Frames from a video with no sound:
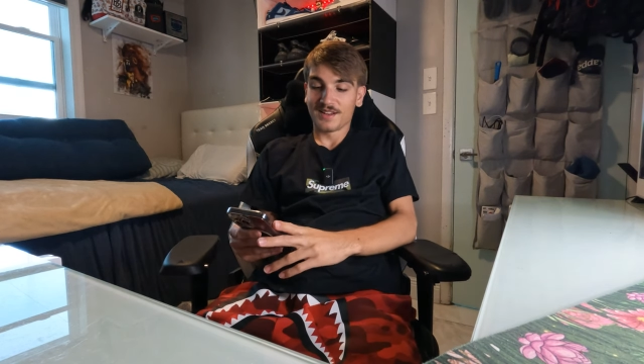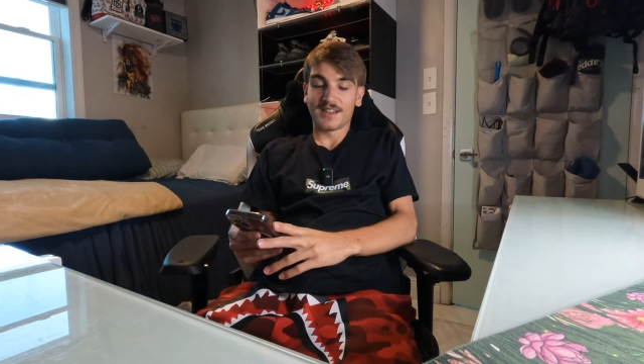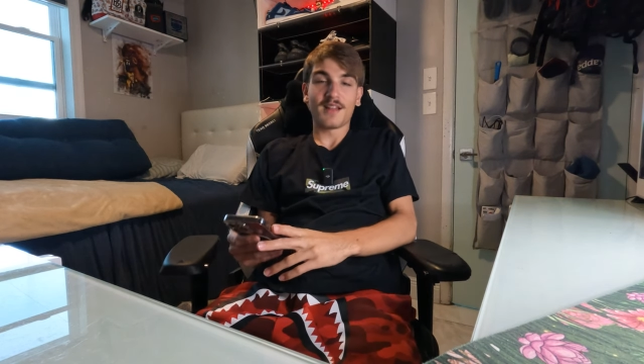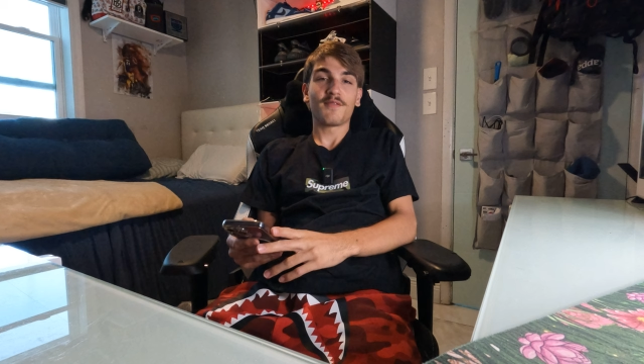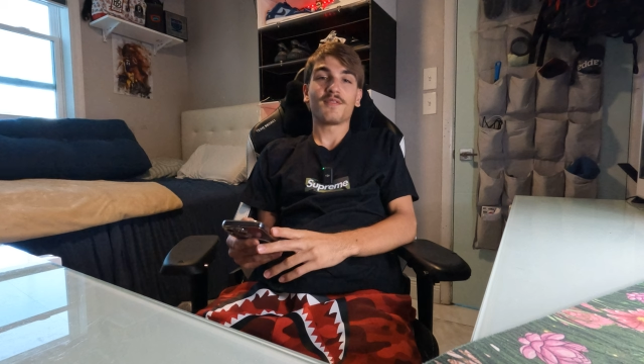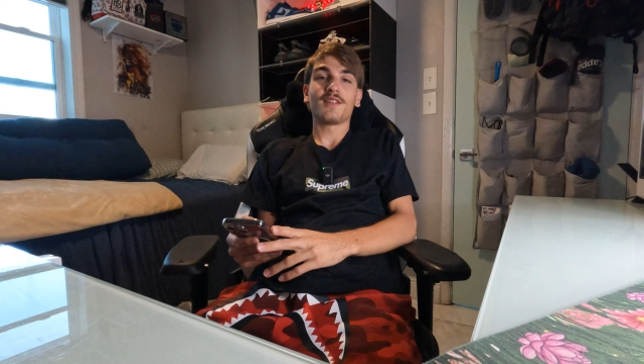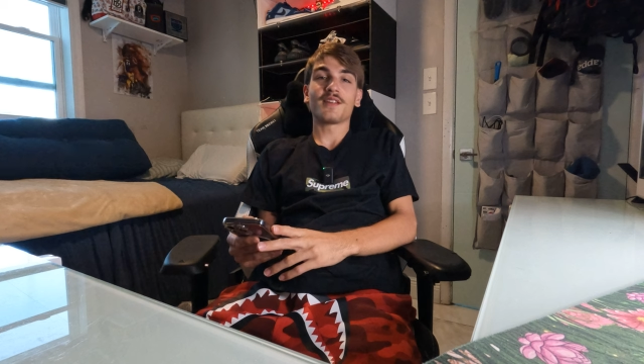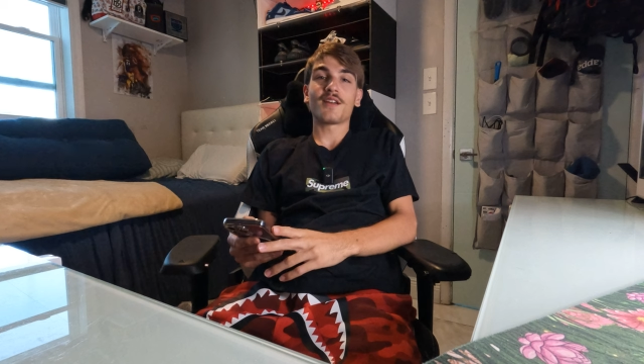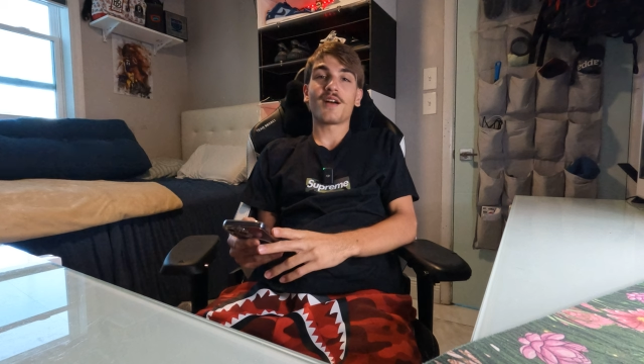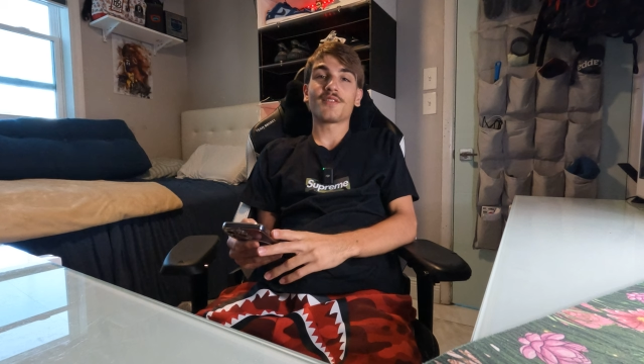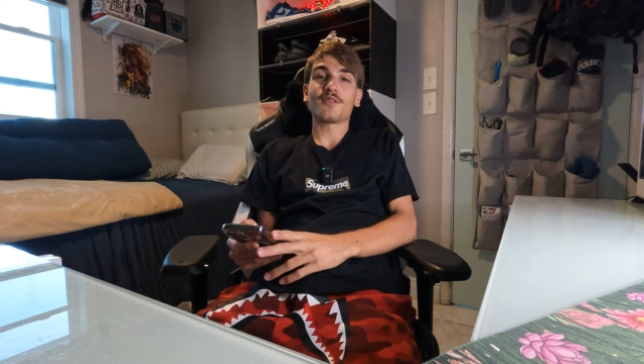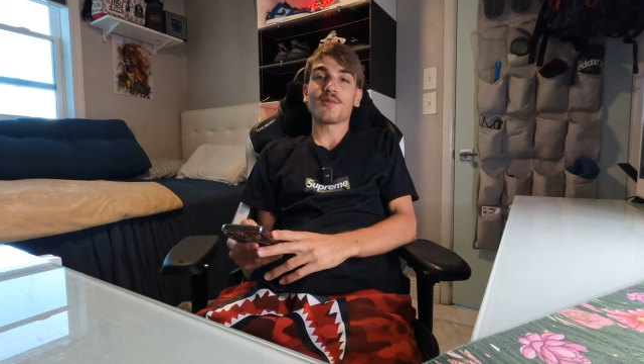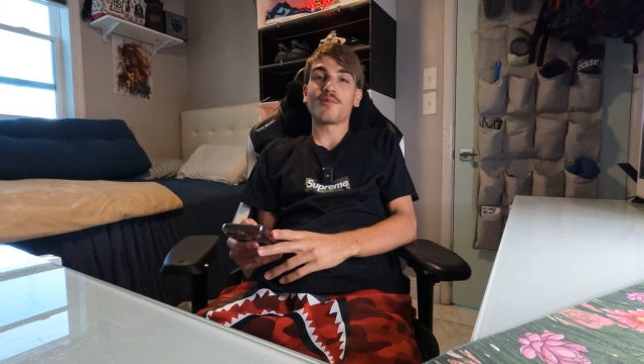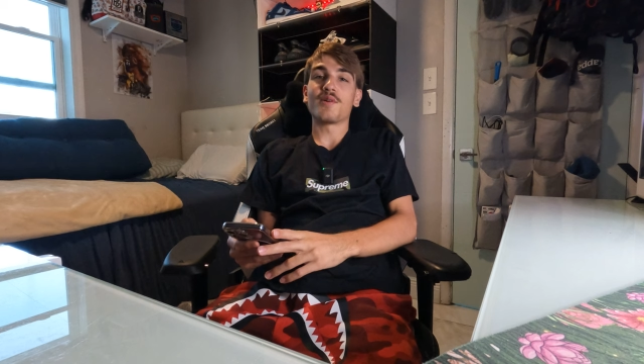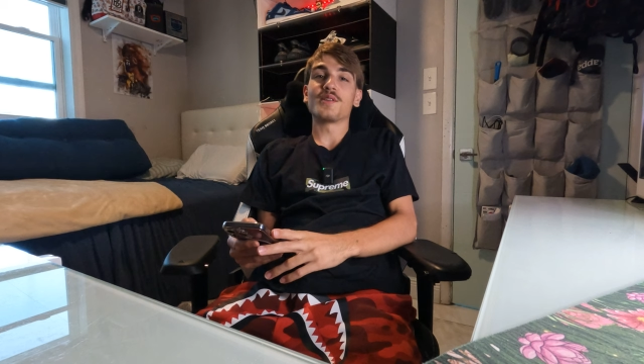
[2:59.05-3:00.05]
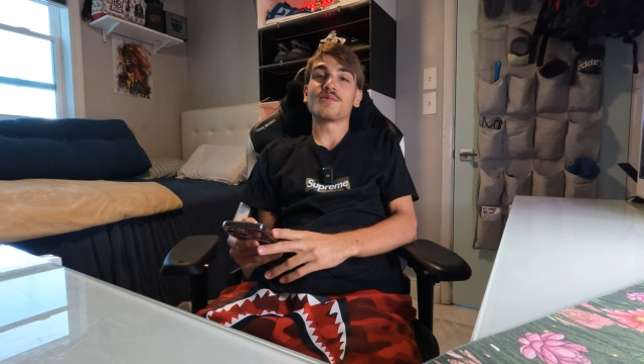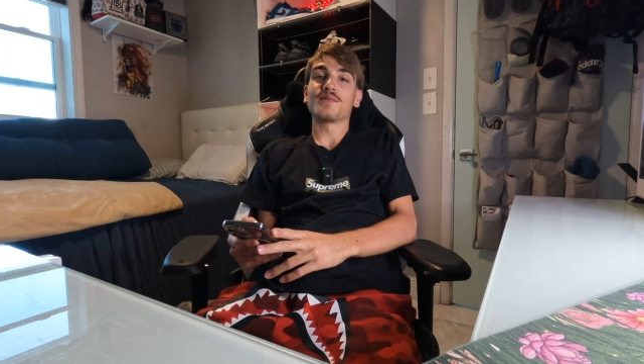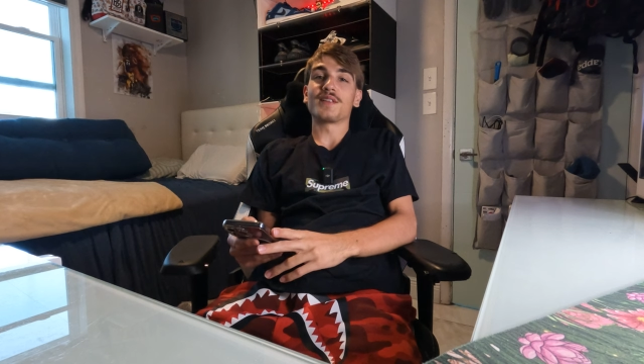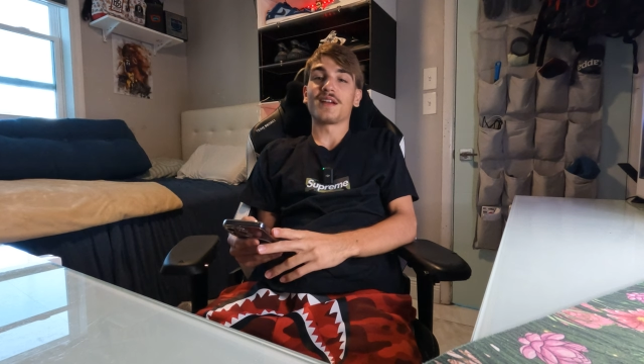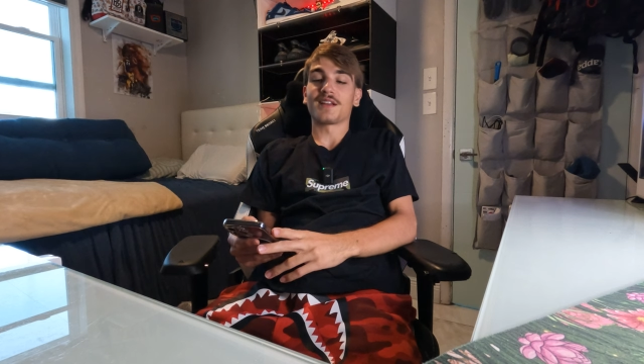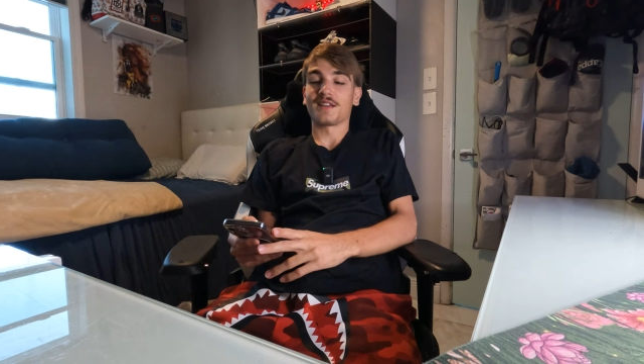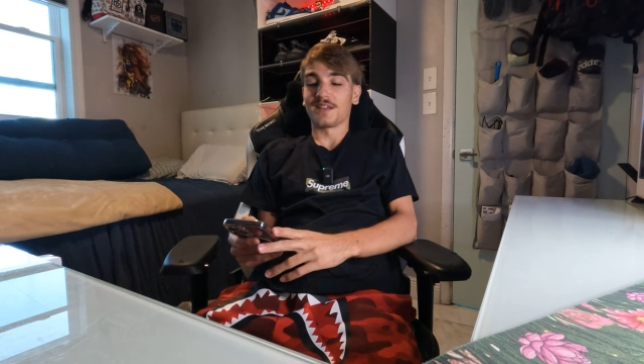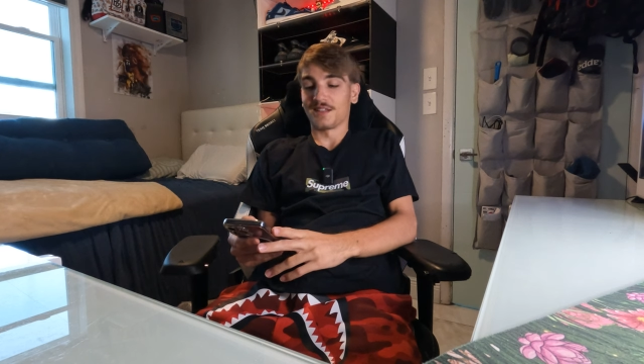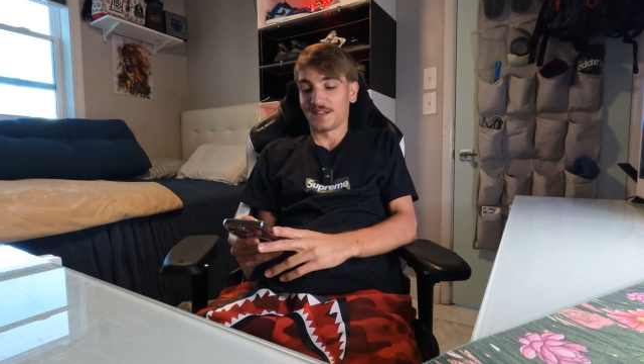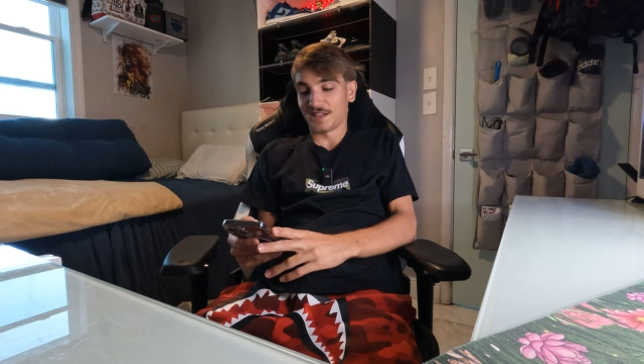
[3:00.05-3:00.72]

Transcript: definitely got their ones with that kid.